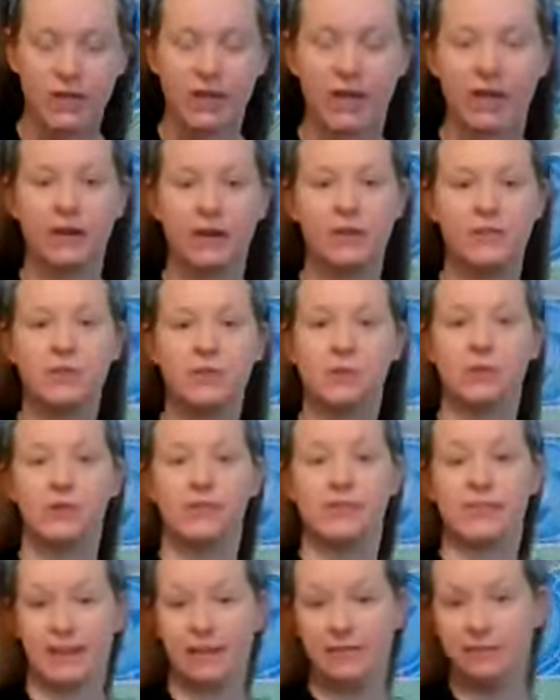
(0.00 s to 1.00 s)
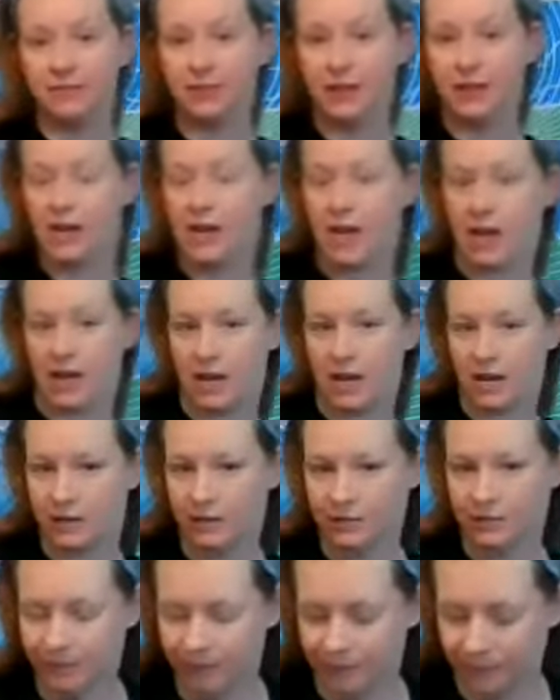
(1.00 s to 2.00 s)
chair as you safely
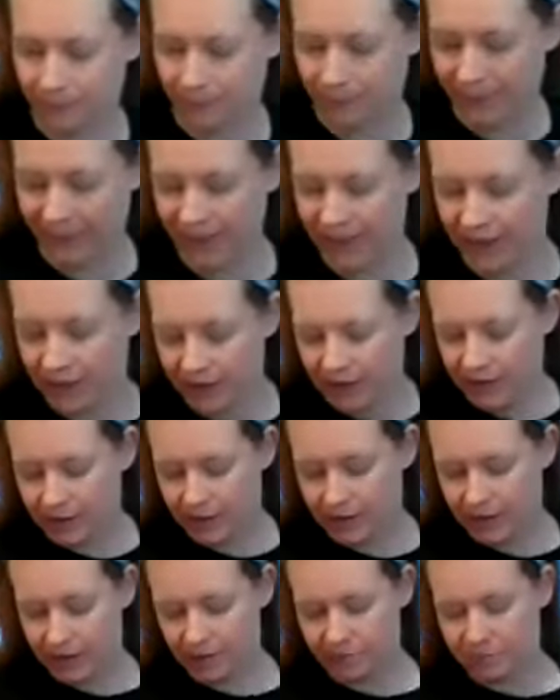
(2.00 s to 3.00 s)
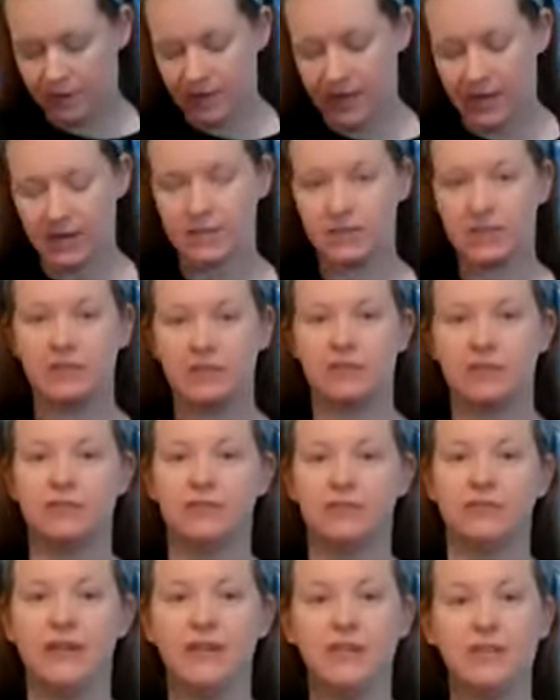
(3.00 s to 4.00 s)
can. Then planting your
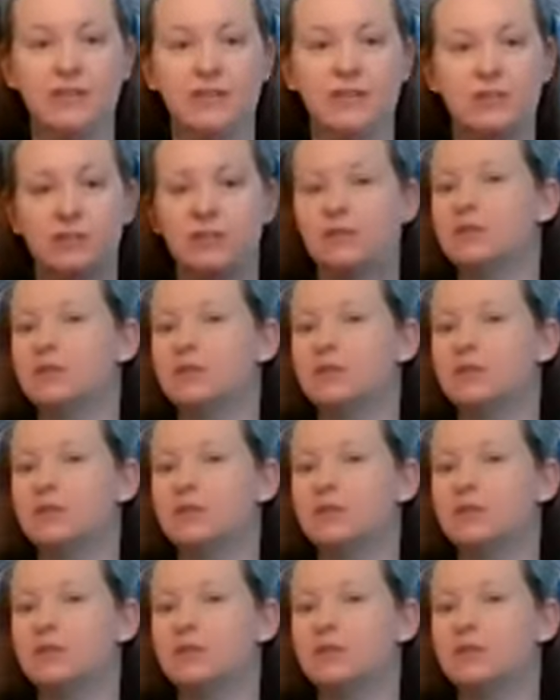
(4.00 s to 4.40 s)
feet